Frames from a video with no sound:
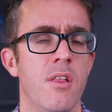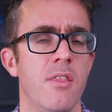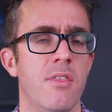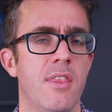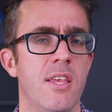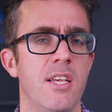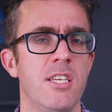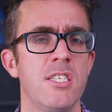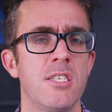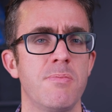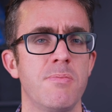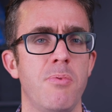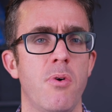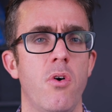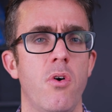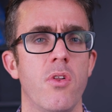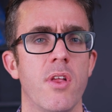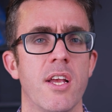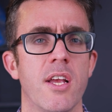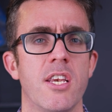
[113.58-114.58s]
This
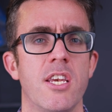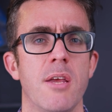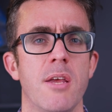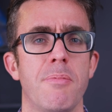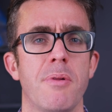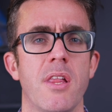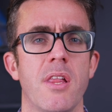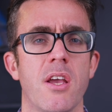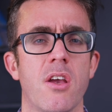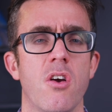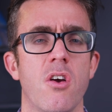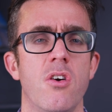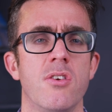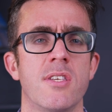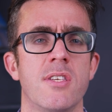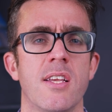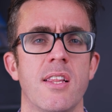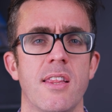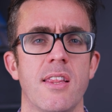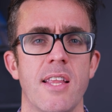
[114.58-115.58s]
spalling typically
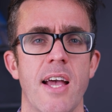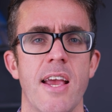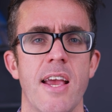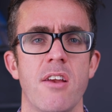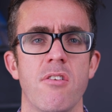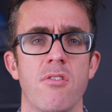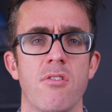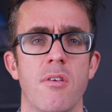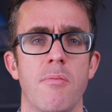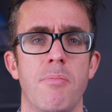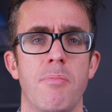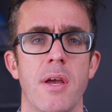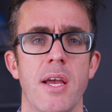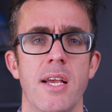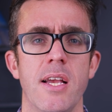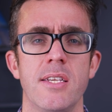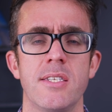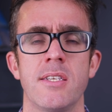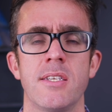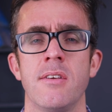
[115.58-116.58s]
occurs later in the
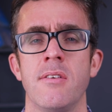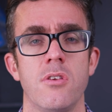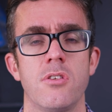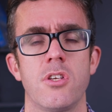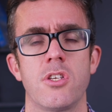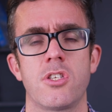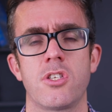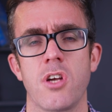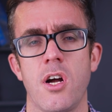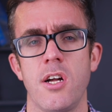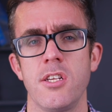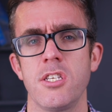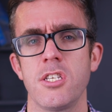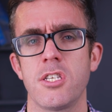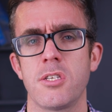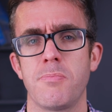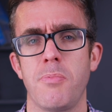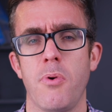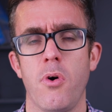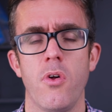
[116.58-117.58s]
piece, so signs of
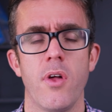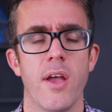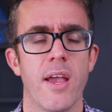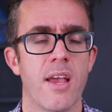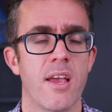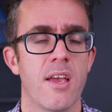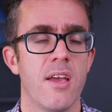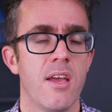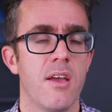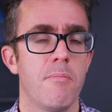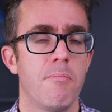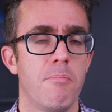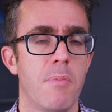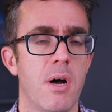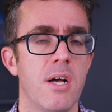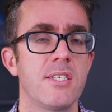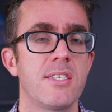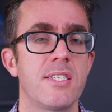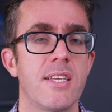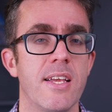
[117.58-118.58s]
spalling
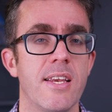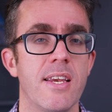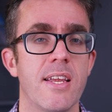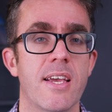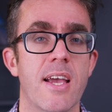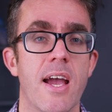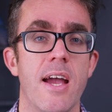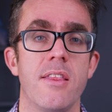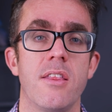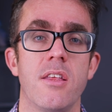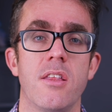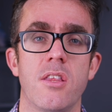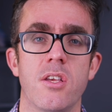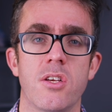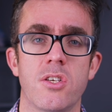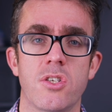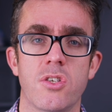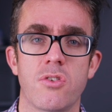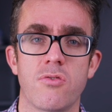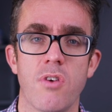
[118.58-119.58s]
must indicate that the
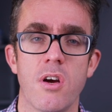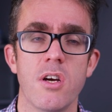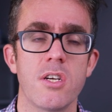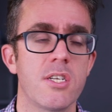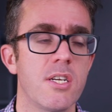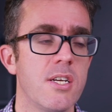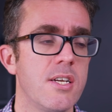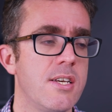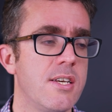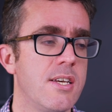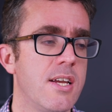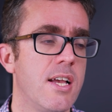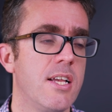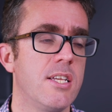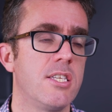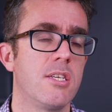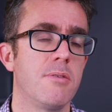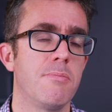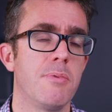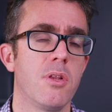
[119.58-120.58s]
structure
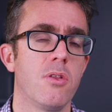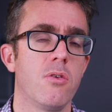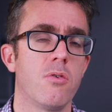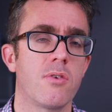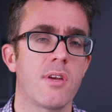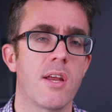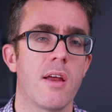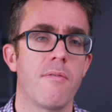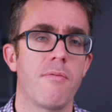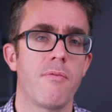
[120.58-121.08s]
needs to be looked at